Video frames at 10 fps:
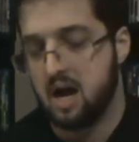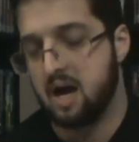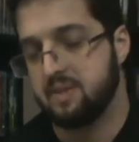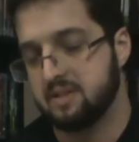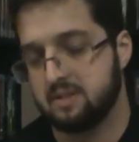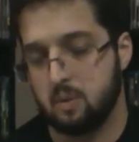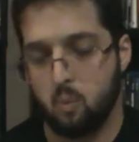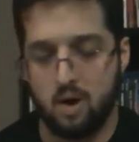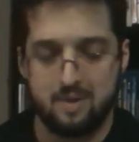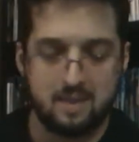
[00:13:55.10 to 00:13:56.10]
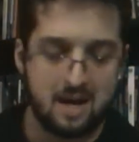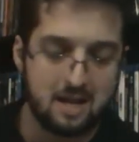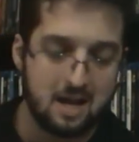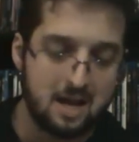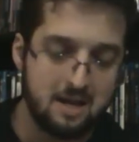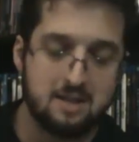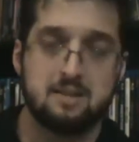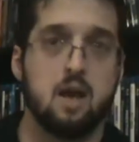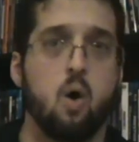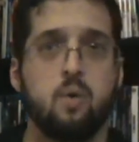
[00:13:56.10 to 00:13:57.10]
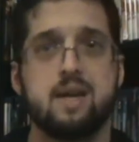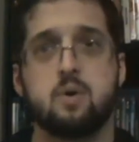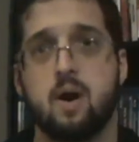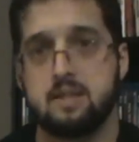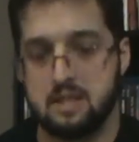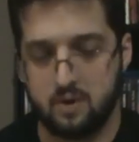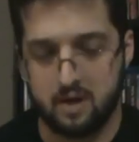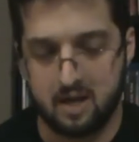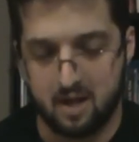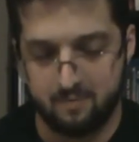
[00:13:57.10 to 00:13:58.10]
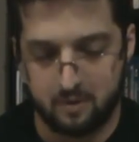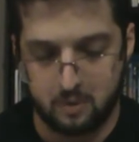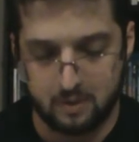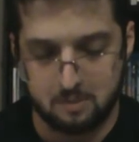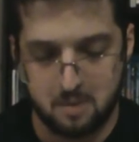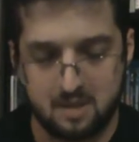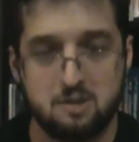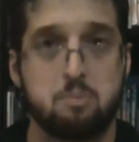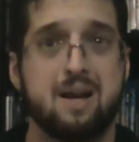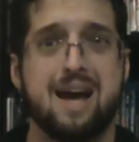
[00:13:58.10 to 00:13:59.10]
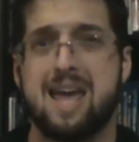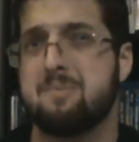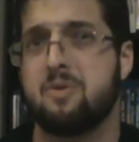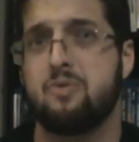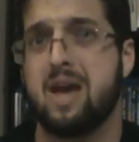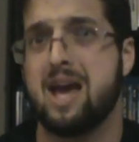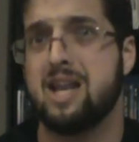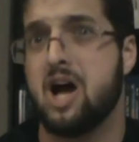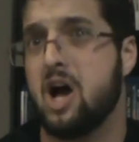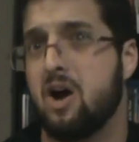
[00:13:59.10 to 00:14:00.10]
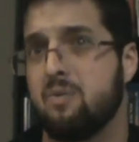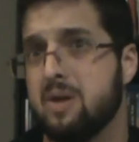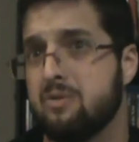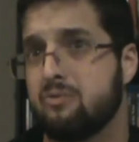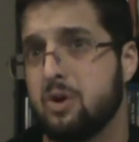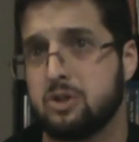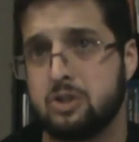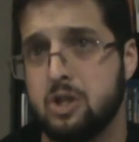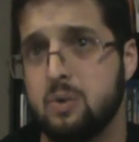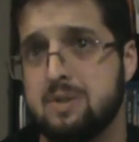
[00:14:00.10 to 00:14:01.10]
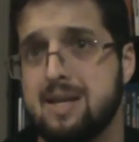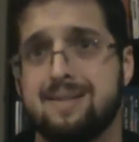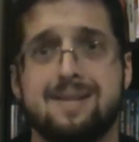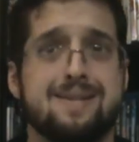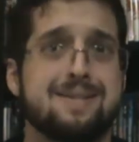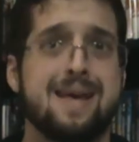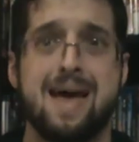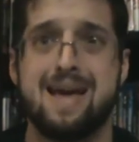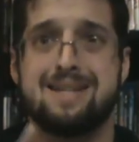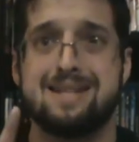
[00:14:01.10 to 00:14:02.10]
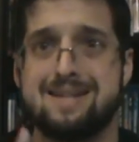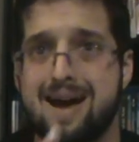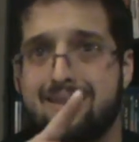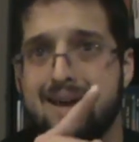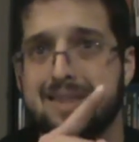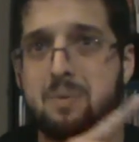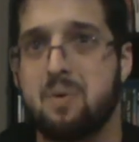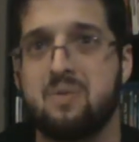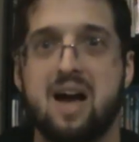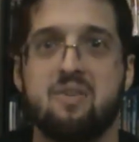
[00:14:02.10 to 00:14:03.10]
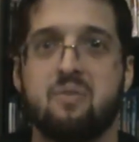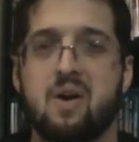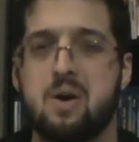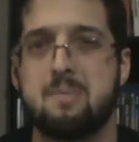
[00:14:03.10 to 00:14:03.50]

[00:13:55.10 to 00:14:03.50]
This one that I got is the only Criterion I got for Christmas, but I am a fan of the first two seasons. Did not like the revival very